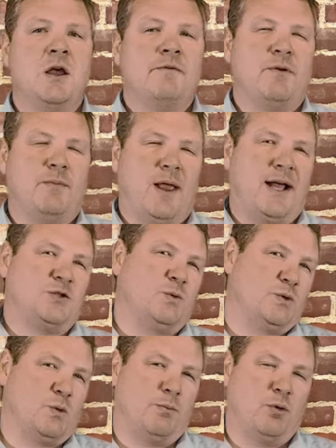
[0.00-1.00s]
from last
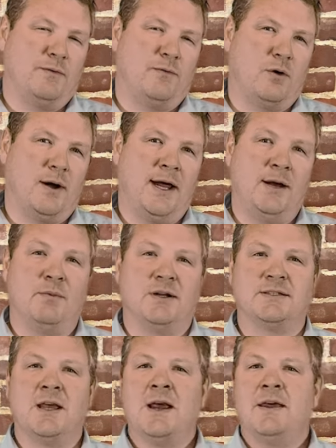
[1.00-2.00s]
week's 1.48 months.